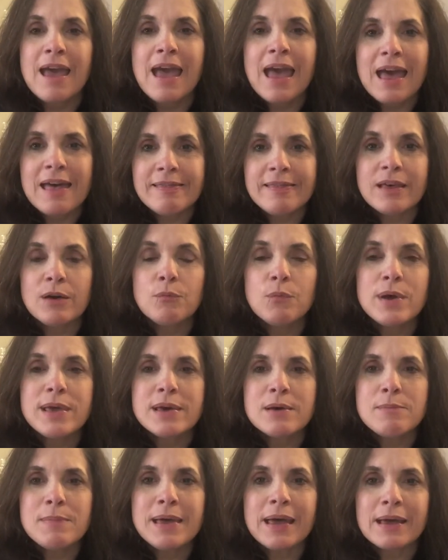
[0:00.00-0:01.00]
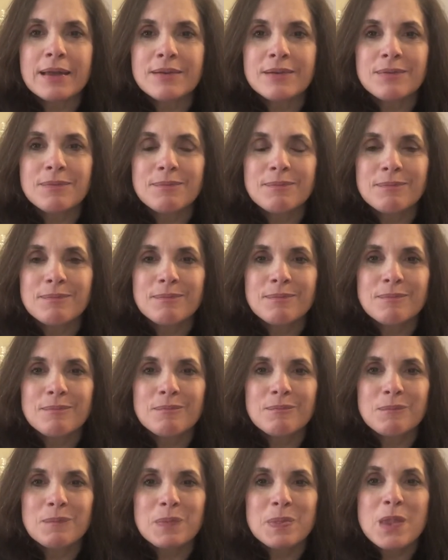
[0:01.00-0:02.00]
And then we commit.
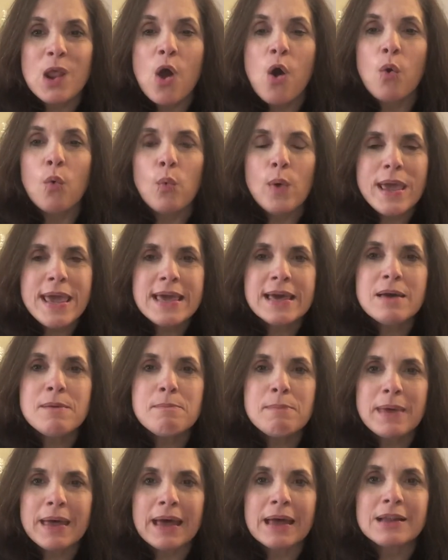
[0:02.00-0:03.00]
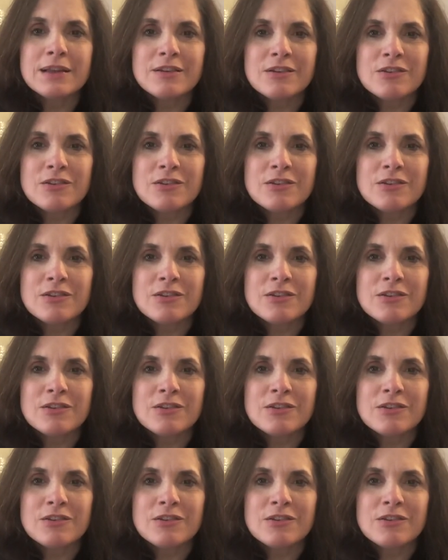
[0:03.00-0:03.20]
We commit to